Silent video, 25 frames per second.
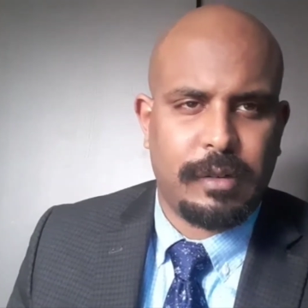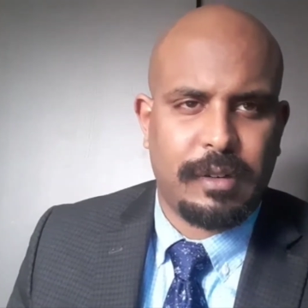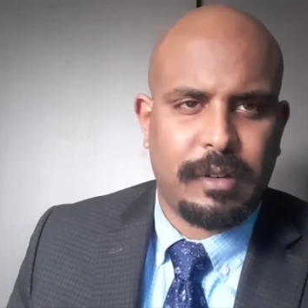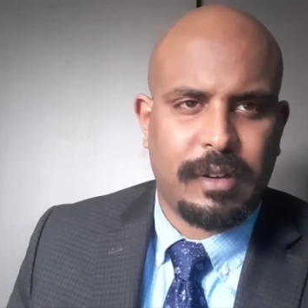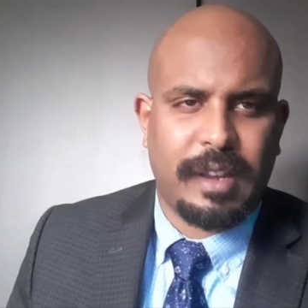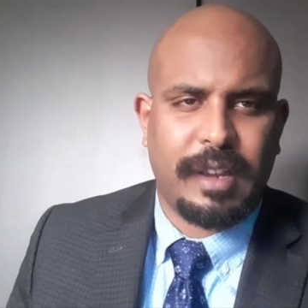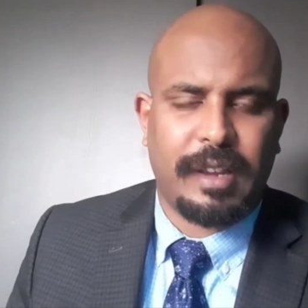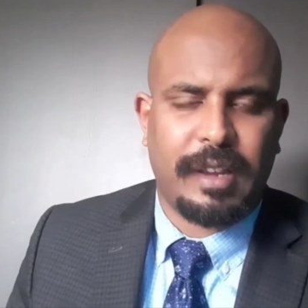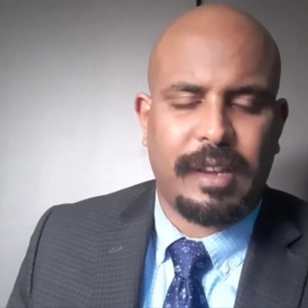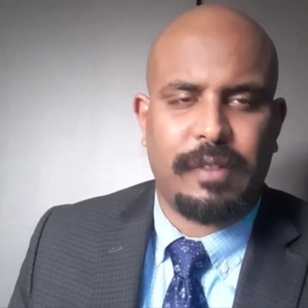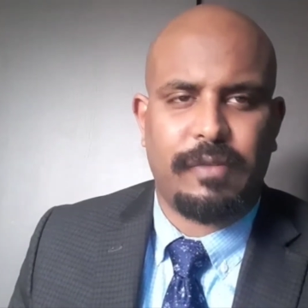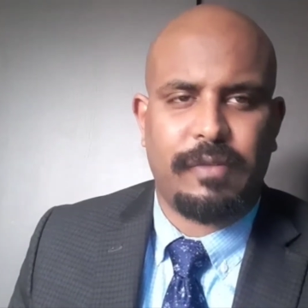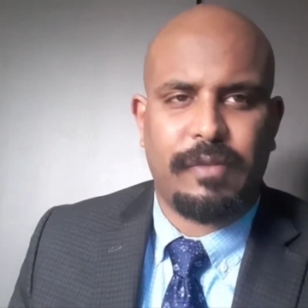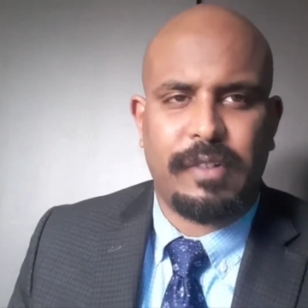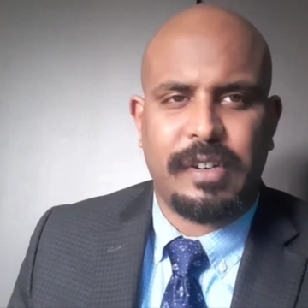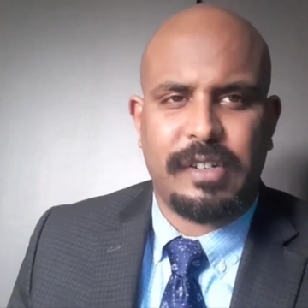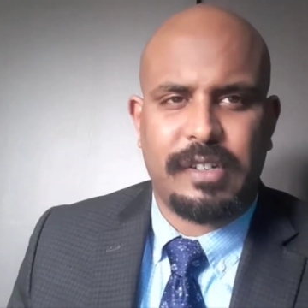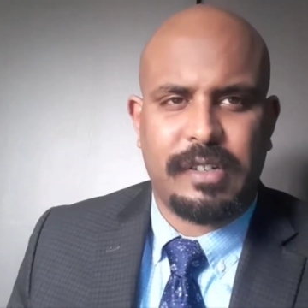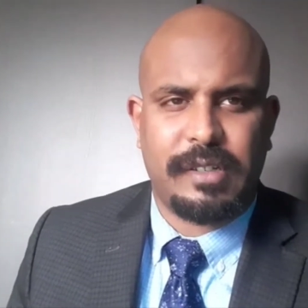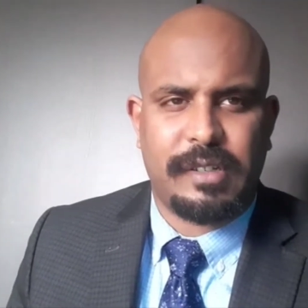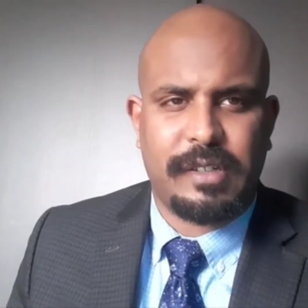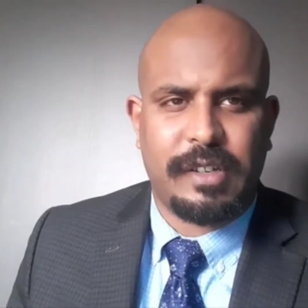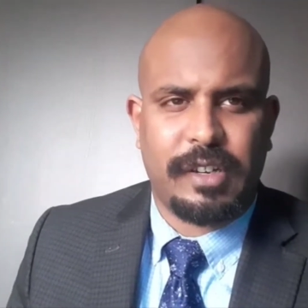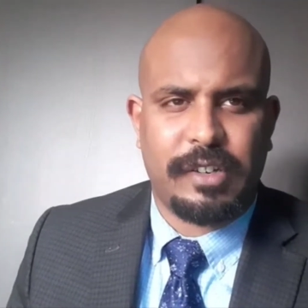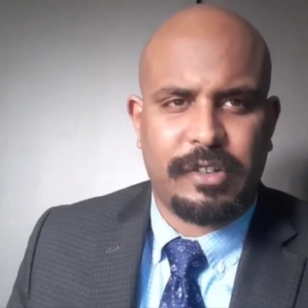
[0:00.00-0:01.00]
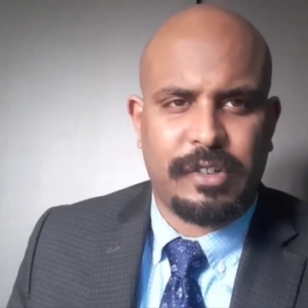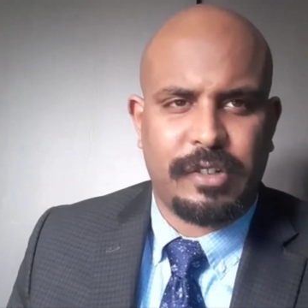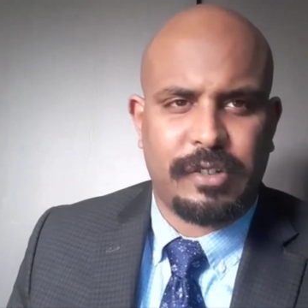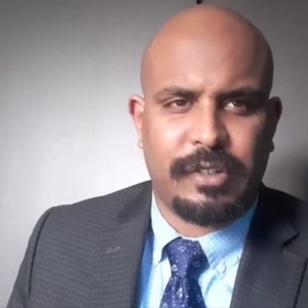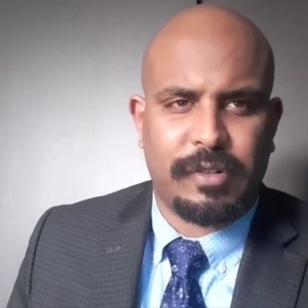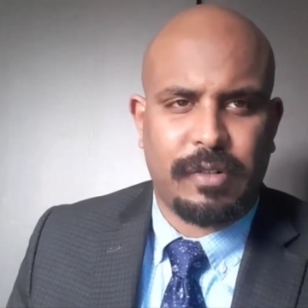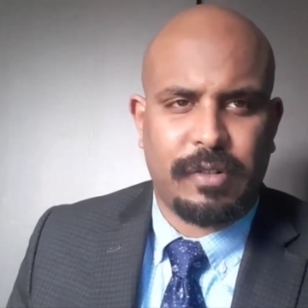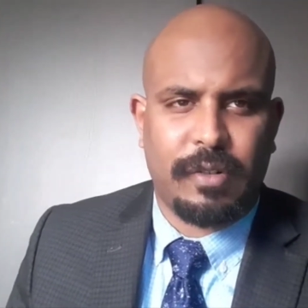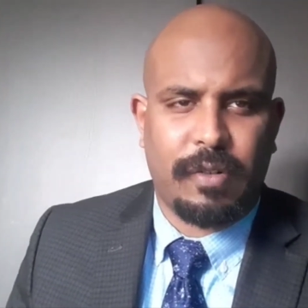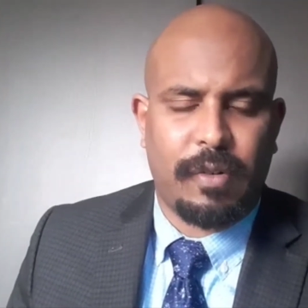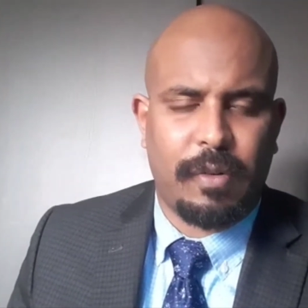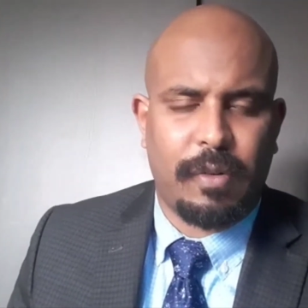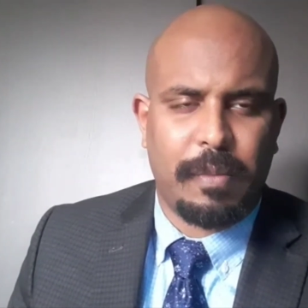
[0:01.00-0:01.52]
like in regions such as
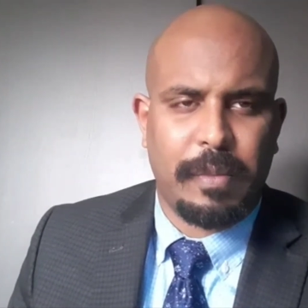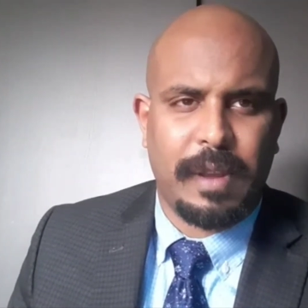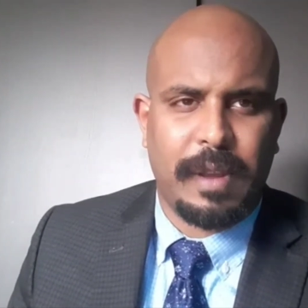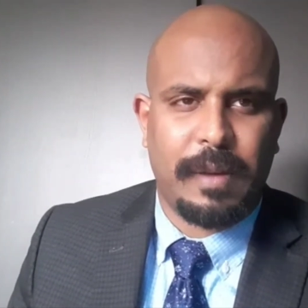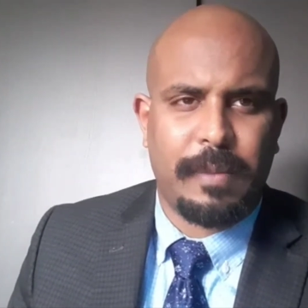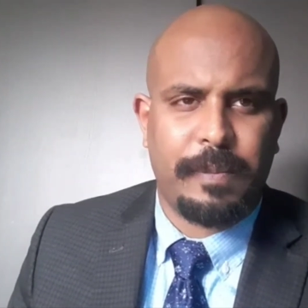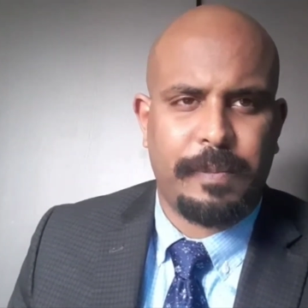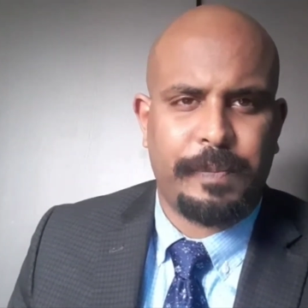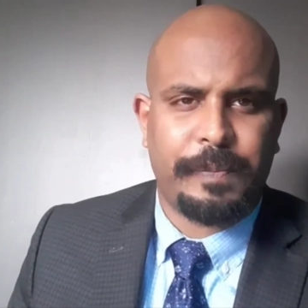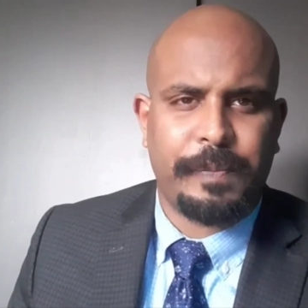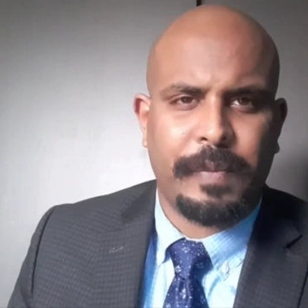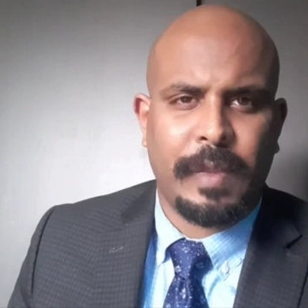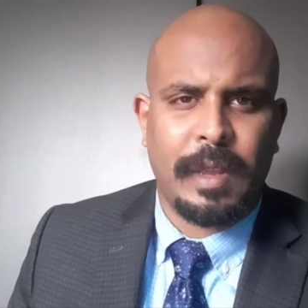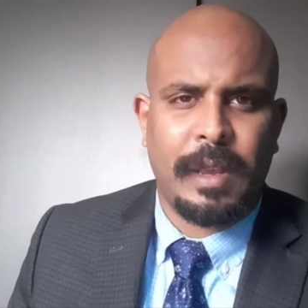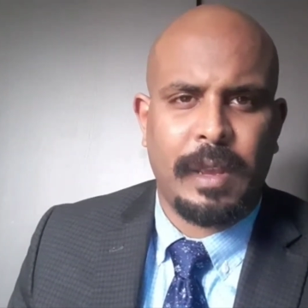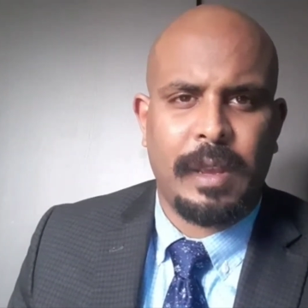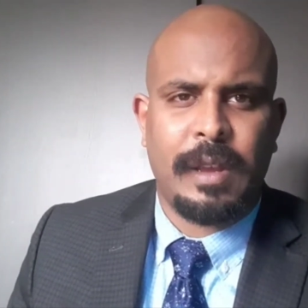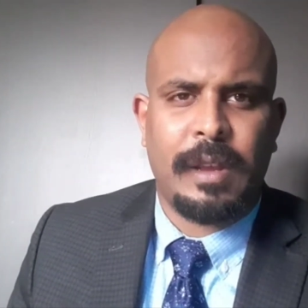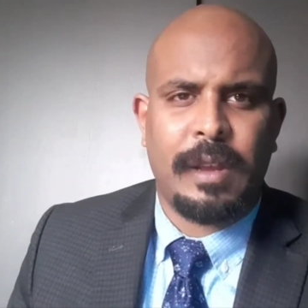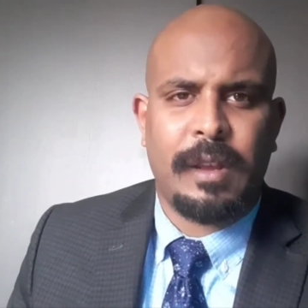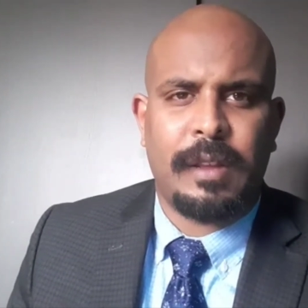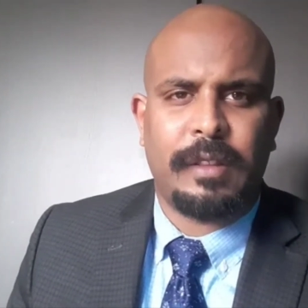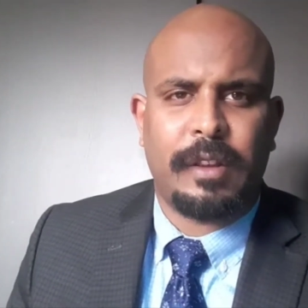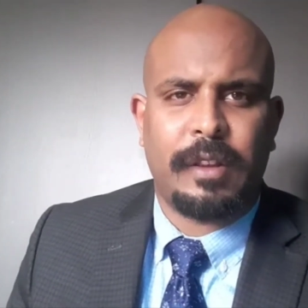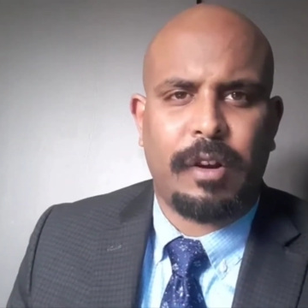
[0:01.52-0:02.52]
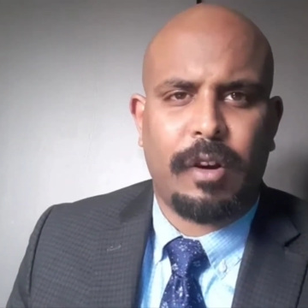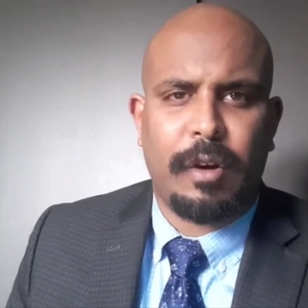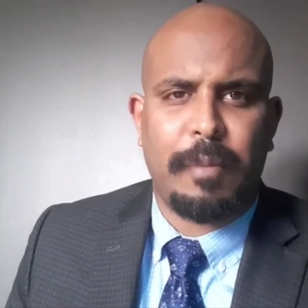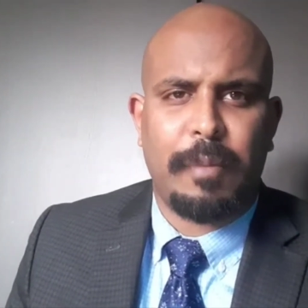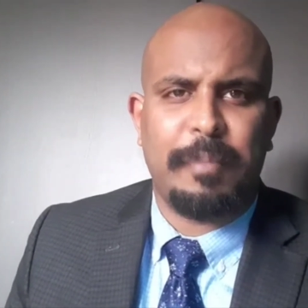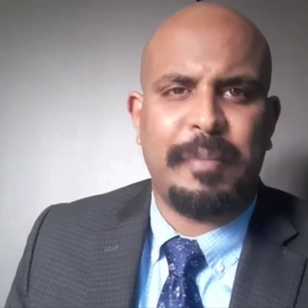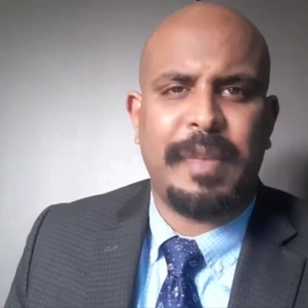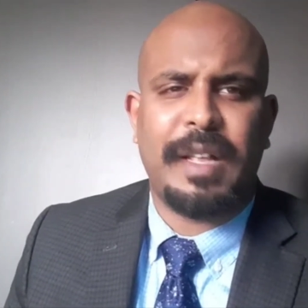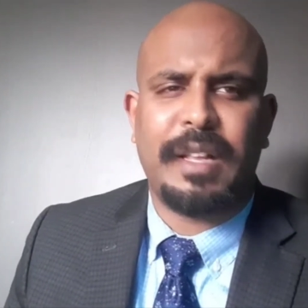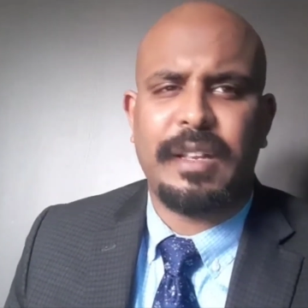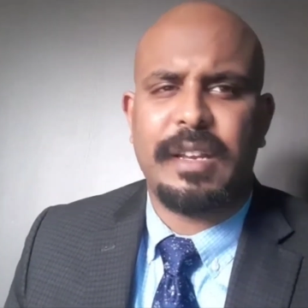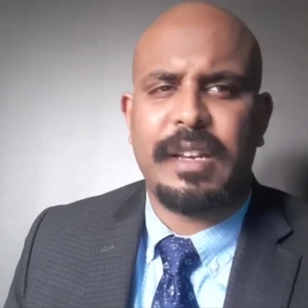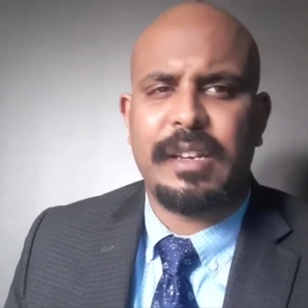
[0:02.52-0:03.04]
Oromia. There are
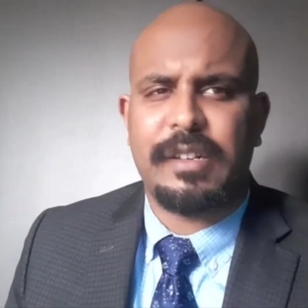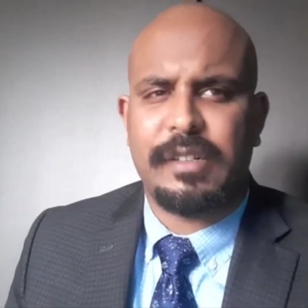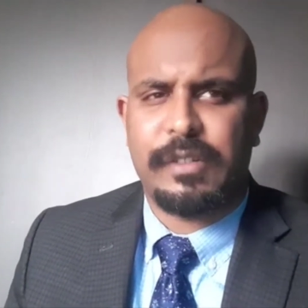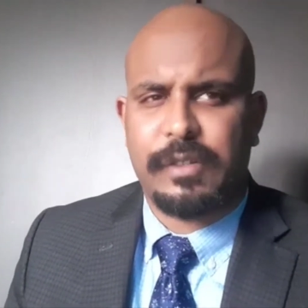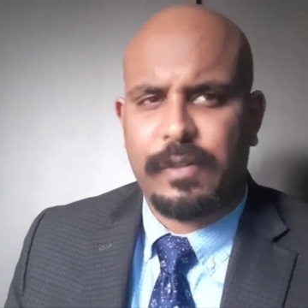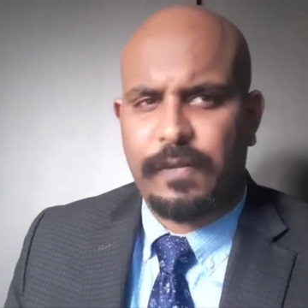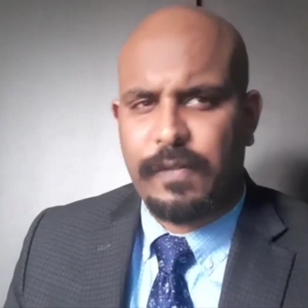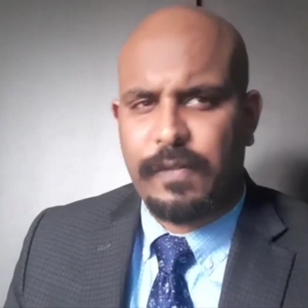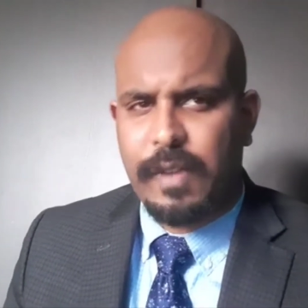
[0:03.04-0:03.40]
millions of